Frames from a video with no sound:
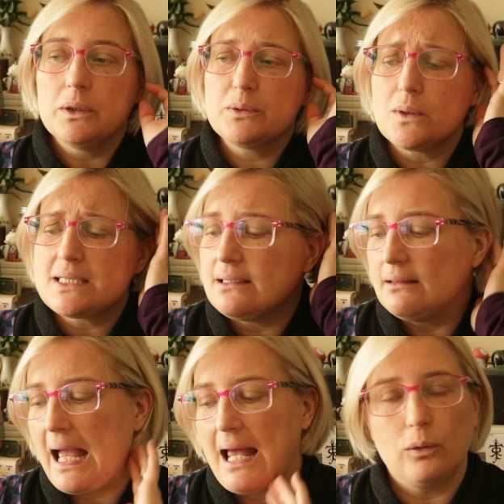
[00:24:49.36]
which wasn't
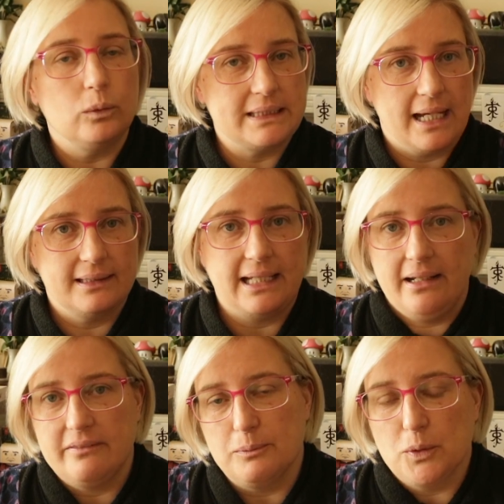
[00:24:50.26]
at all down to
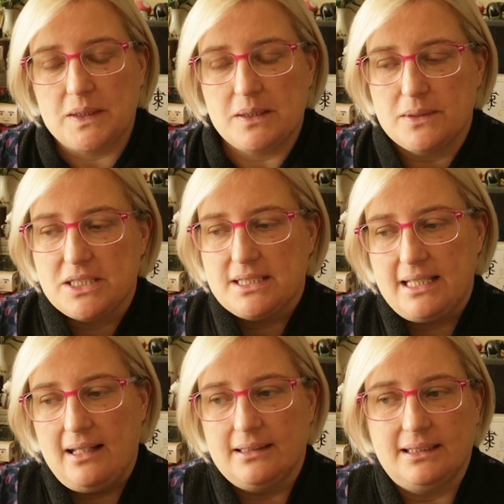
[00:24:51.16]
any of the books. It was just
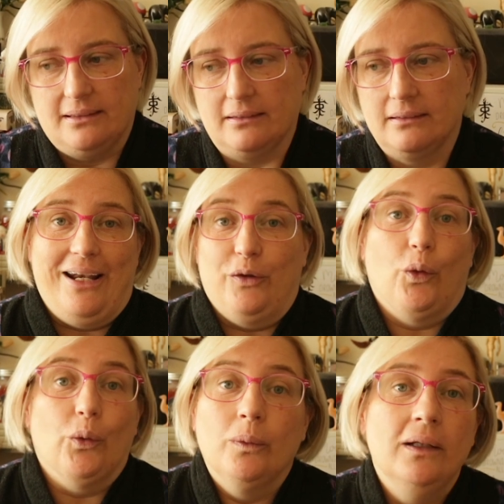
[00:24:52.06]
down to, I don't
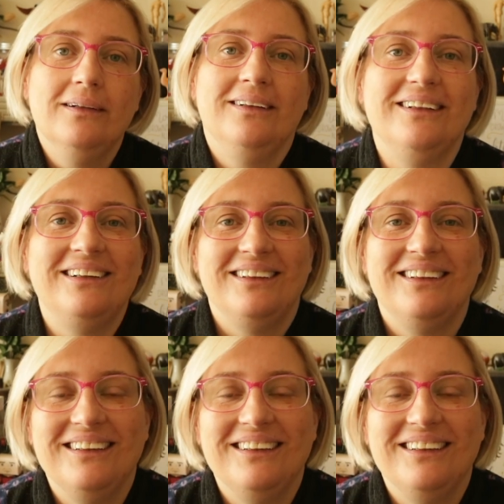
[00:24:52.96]
know,